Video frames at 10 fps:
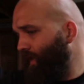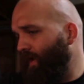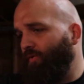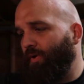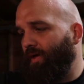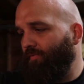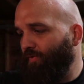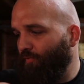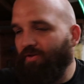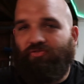I don't have
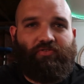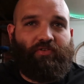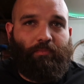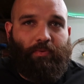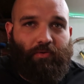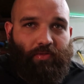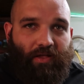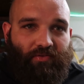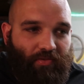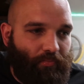any wrenches up here.
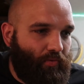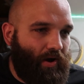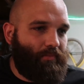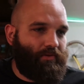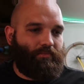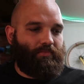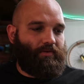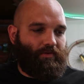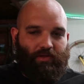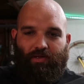That's the problem.
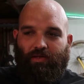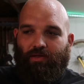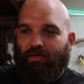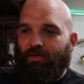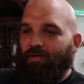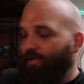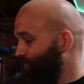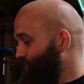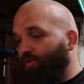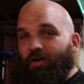I was
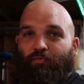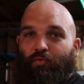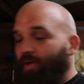going off what